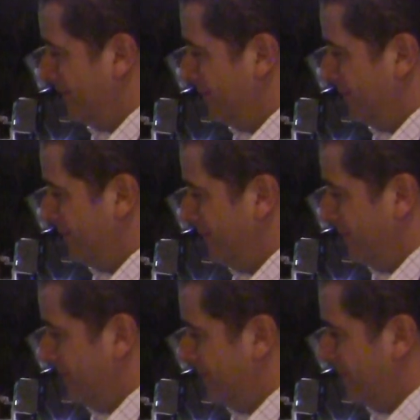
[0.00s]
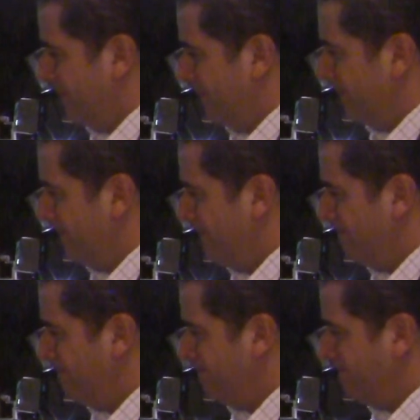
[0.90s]

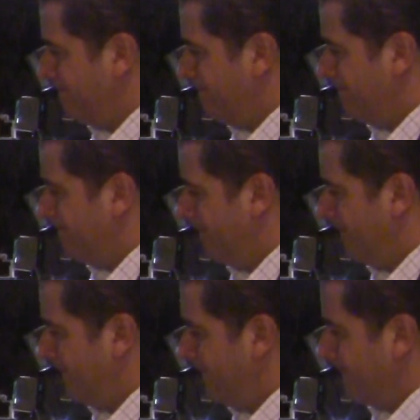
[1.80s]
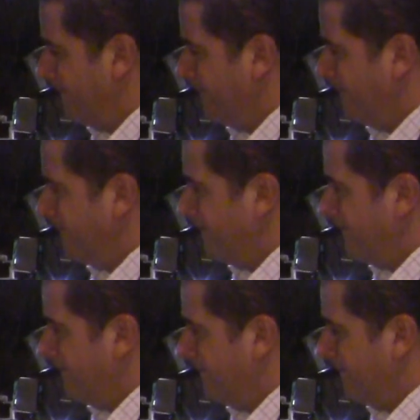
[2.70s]

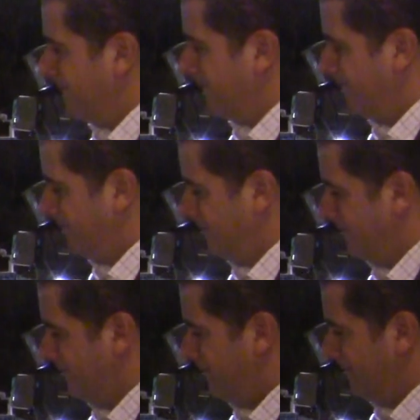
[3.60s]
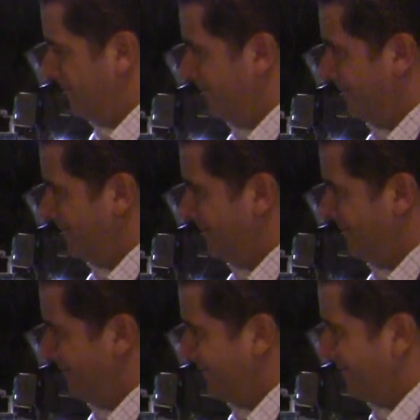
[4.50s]

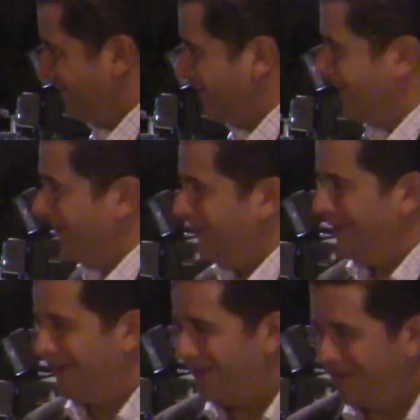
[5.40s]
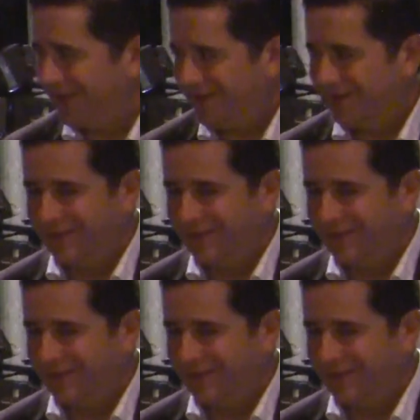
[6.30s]
(silent)